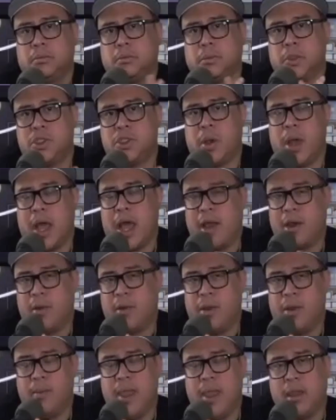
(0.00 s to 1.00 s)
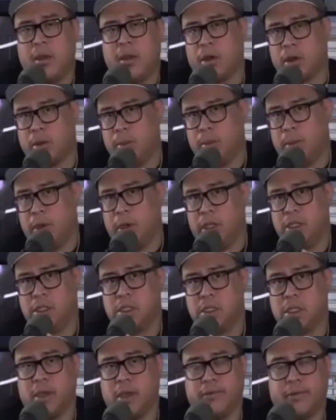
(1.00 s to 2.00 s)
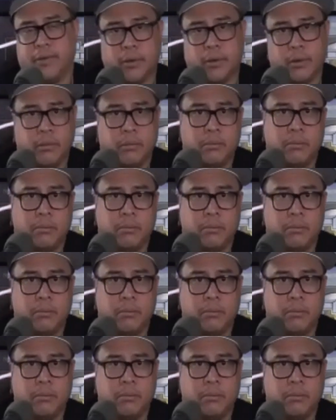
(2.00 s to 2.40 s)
So how do we make our communities safer?